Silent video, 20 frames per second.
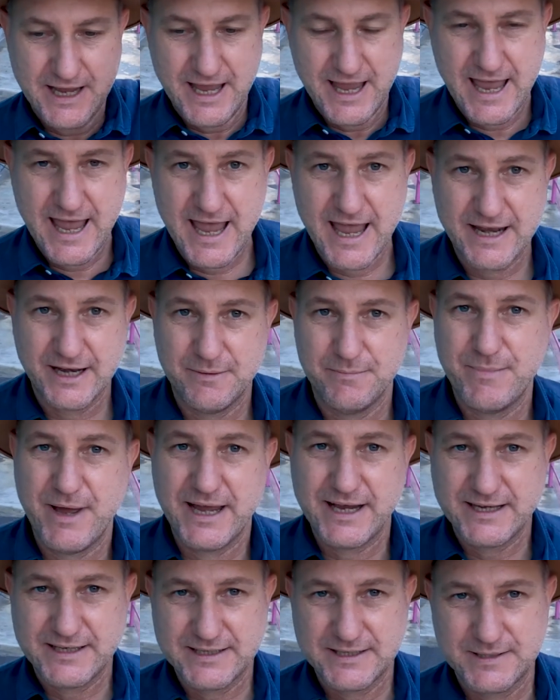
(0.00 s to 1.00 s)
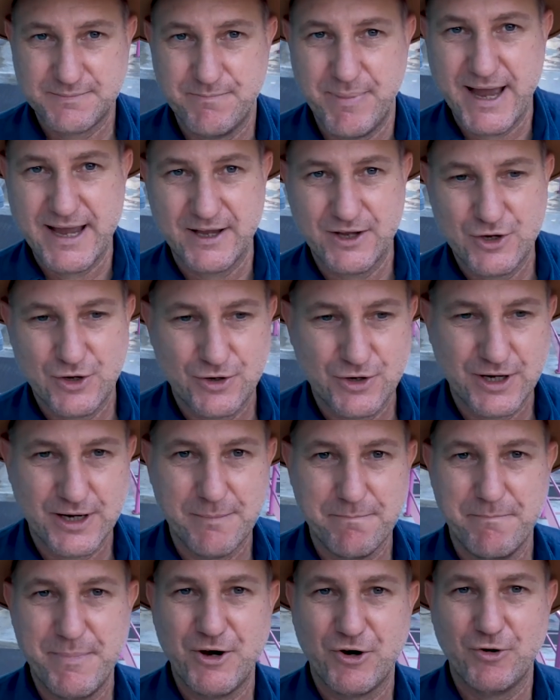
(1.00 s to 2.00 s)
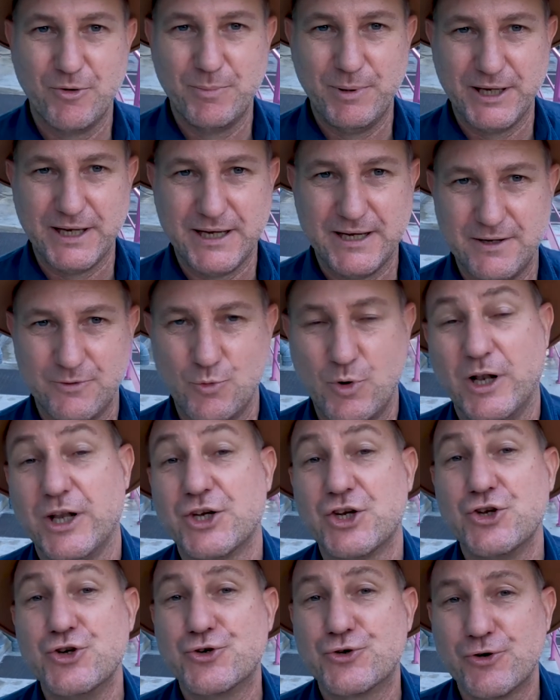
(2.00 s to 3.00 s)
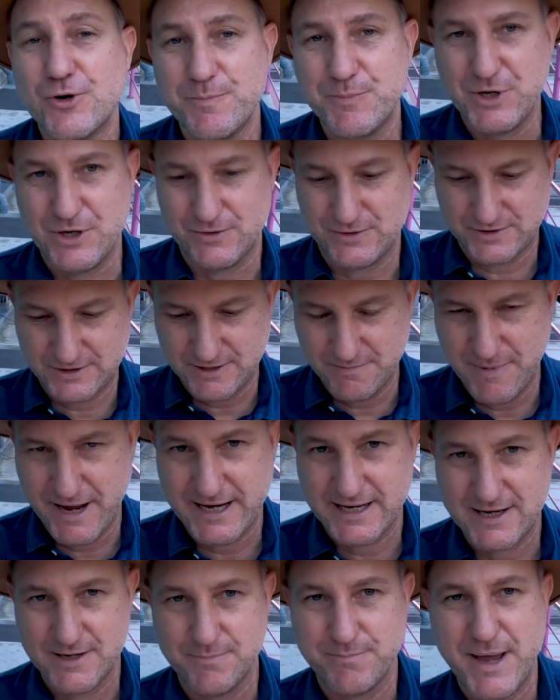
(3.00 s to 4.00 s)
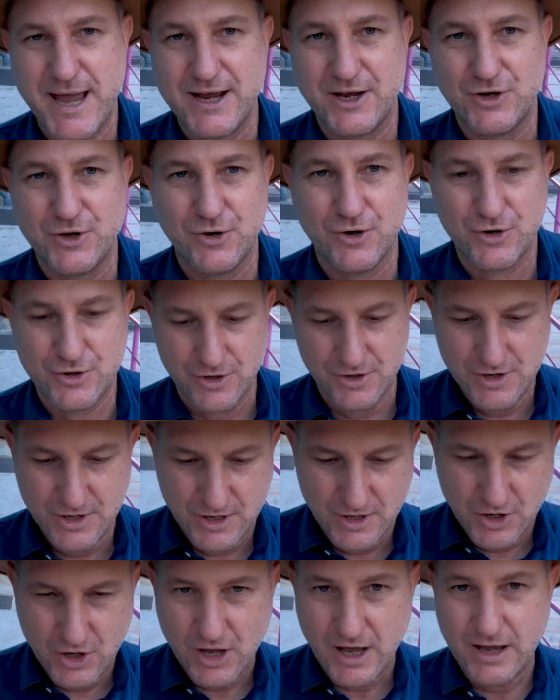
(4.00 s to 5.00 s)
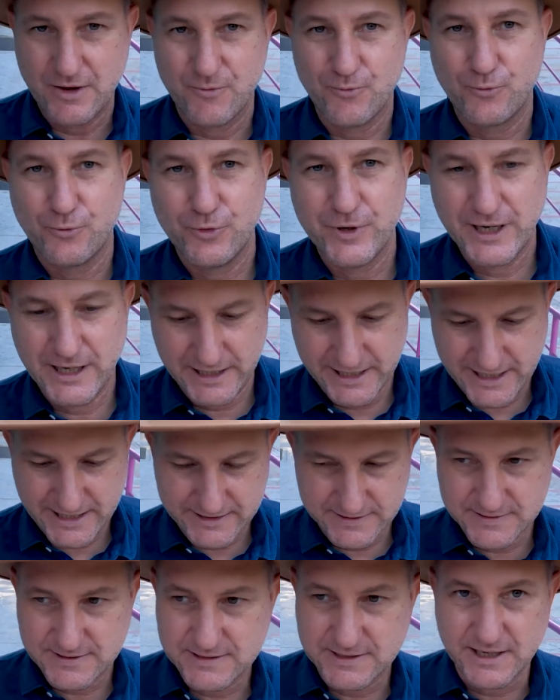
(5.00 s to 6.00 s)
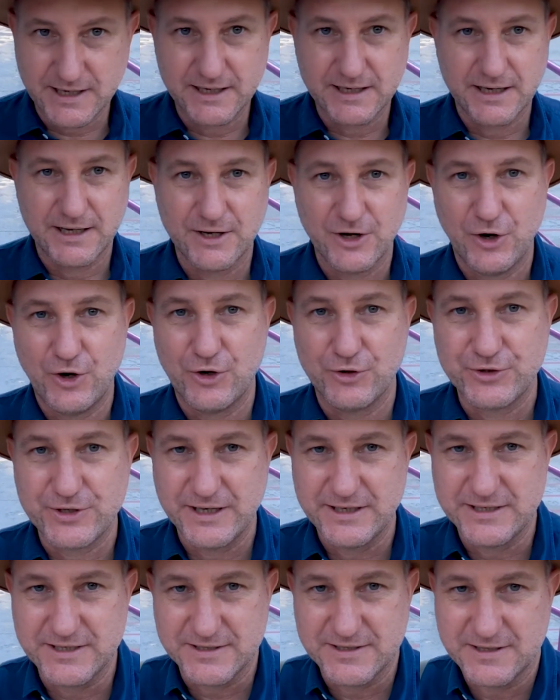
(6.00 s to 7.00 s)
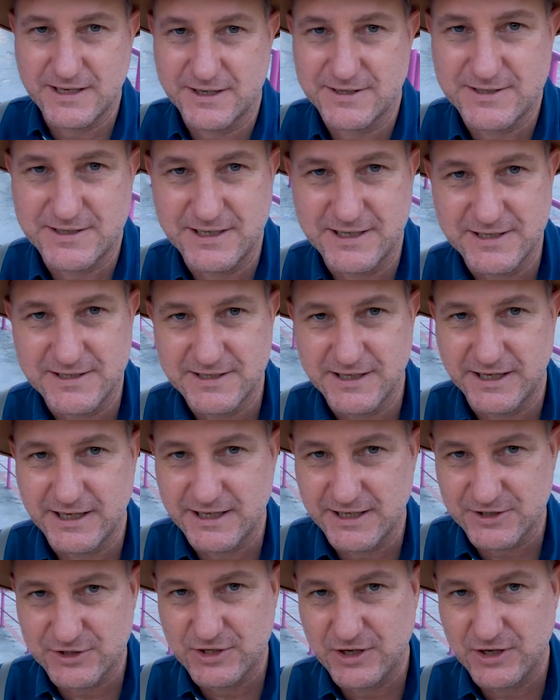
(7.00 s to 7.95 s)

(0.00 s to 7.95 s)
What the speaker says: And it makes Bangkok an unbearably, well, it contributes to making Bangkok a really stinking, hot, disgusting city at